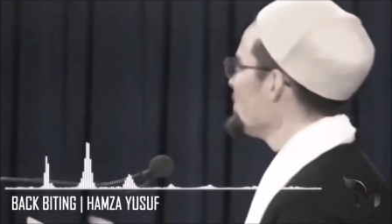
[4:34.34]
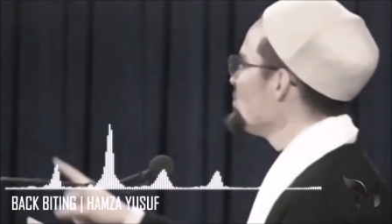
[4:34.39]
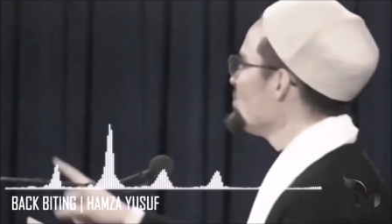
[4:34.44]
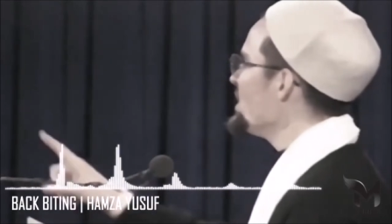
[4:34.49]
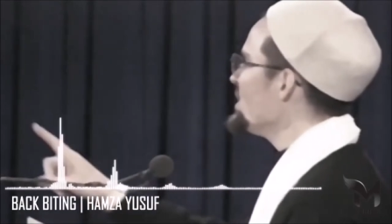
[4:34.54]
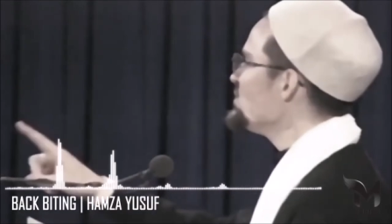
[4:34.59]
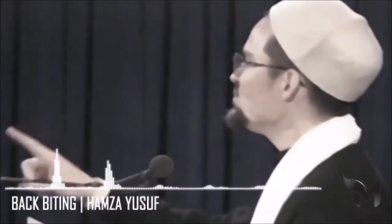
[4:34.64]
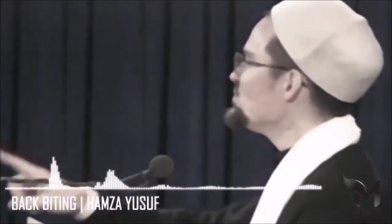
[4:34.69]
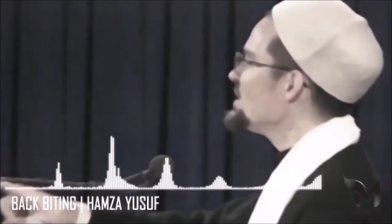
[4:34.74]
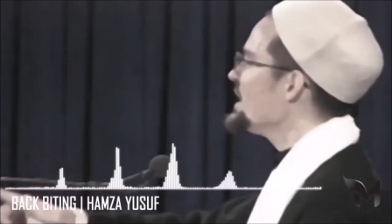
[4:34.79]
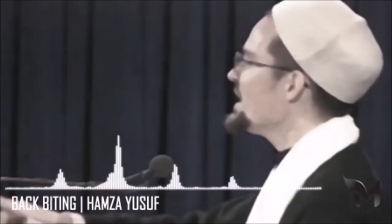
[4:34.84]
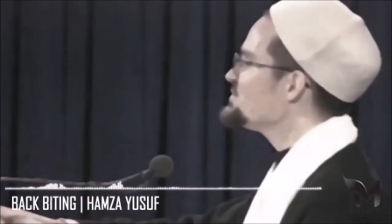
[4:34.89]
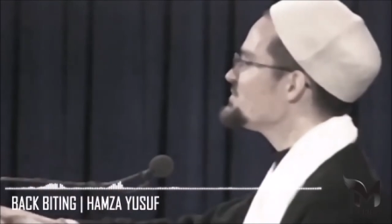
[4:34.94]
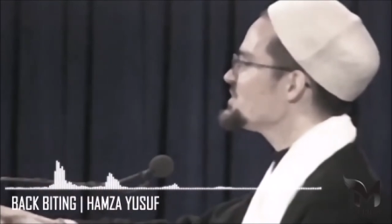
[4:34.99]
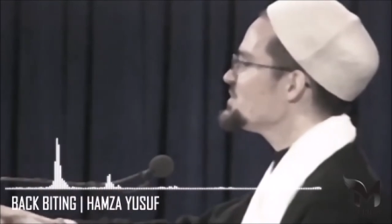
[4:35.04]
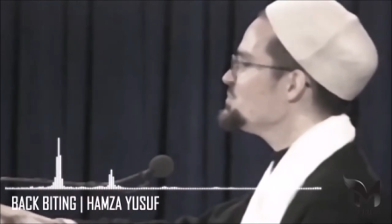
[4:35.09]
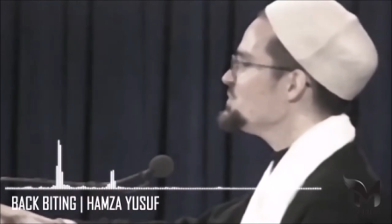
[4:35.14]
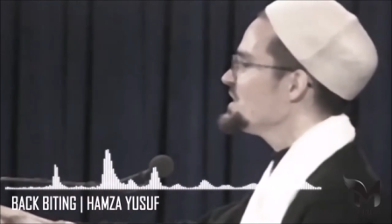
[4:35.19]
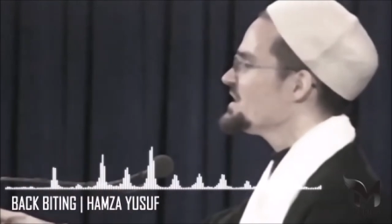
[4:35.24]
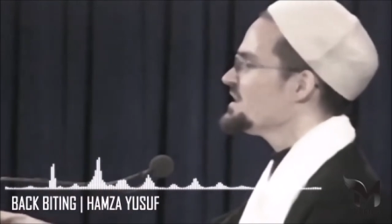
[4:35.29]
the one who loves
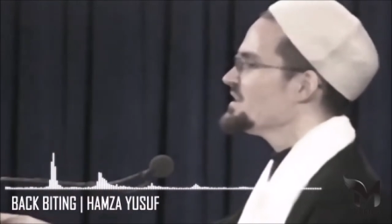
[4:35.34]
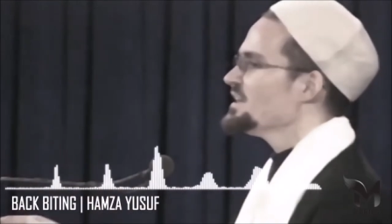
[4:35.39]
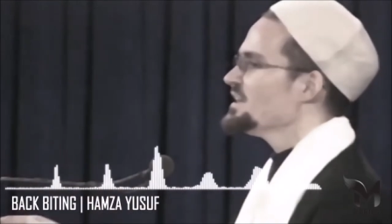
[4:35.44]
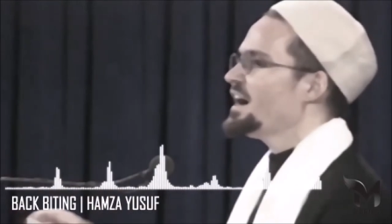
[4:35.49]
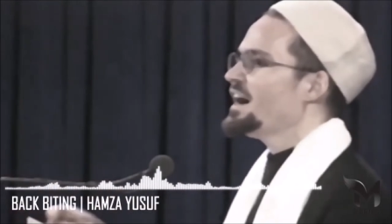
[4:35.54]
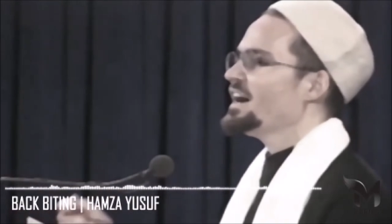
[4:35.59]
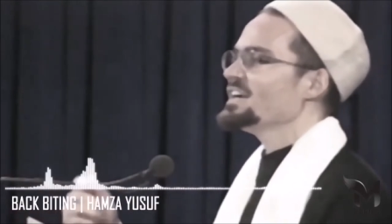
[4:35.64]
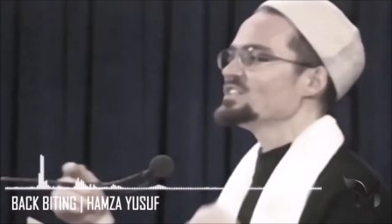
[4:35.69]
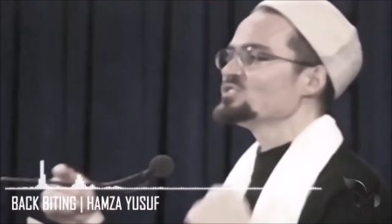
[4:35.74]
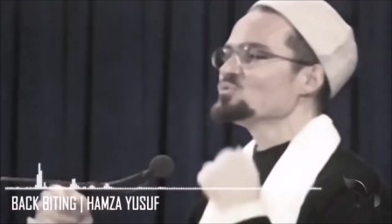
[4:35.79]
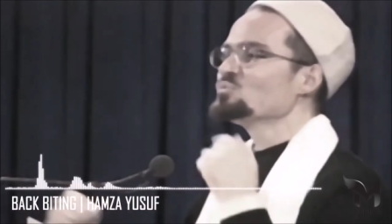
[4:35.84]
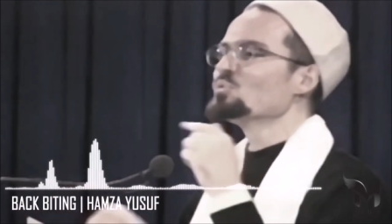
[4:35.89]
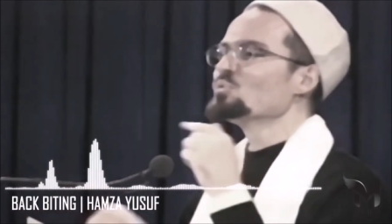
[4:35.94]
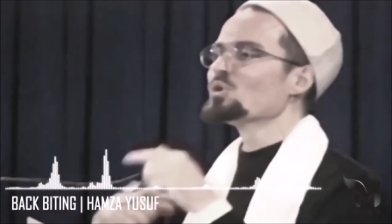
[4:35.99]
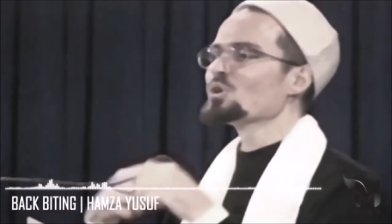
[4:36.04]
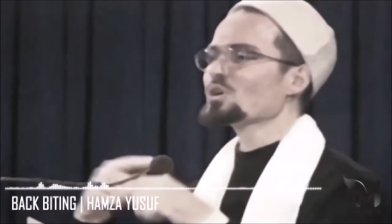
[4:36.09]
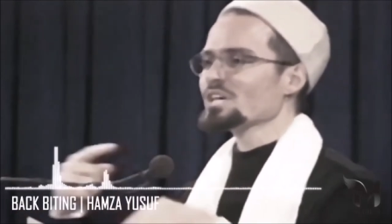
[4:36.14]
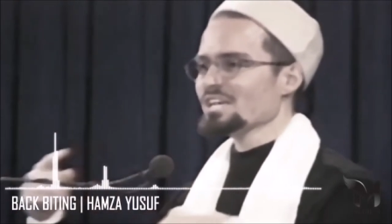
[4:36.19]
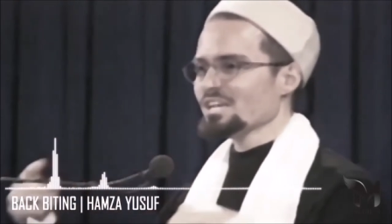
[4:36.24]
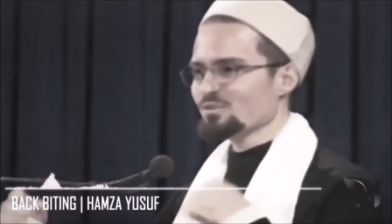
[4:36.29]
to meet Allah is
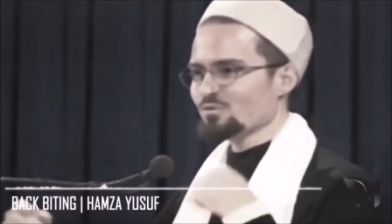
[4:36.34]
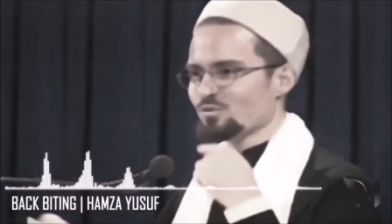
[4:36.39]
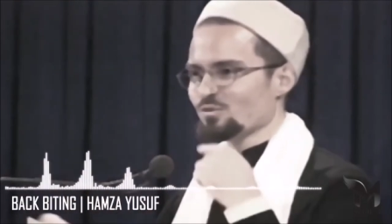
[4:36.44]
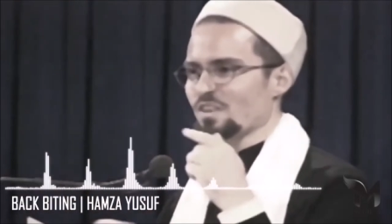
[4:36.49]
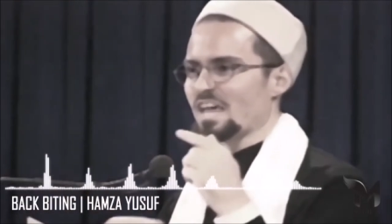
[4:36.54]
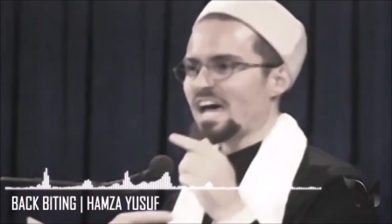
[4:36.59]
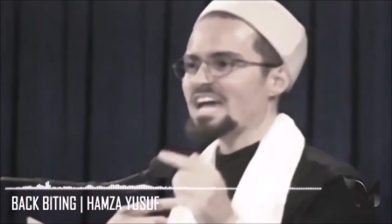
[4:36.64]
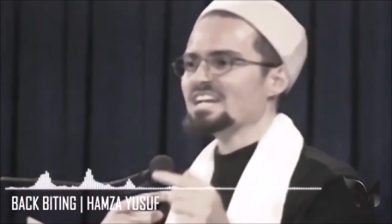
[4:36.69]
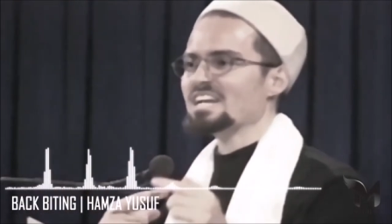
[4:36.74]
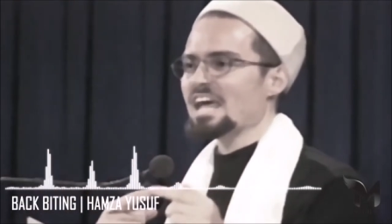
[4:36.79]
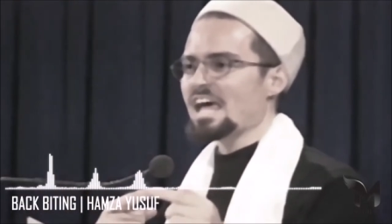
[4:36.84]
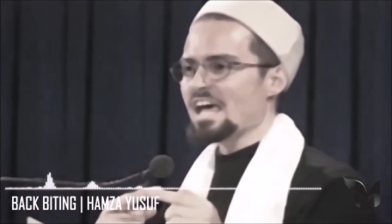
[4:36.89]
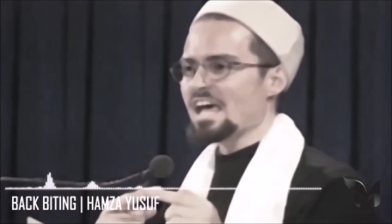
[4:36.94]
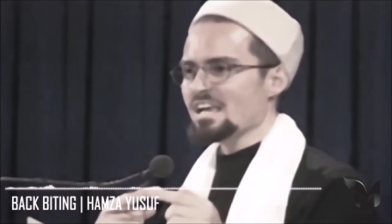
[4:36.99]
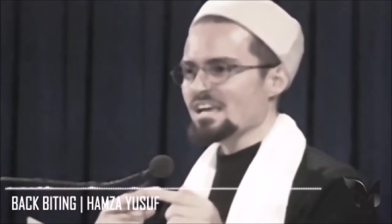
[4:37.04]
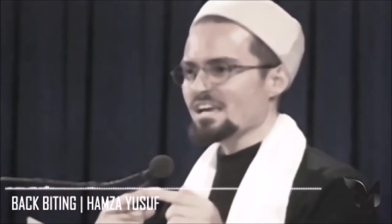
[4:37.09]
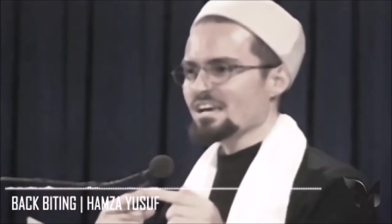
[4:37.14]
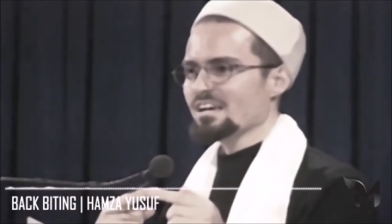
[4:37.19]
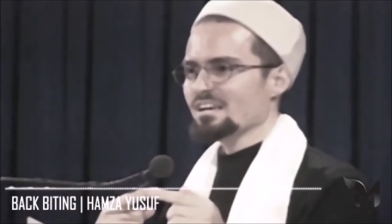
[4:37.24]
working for that day.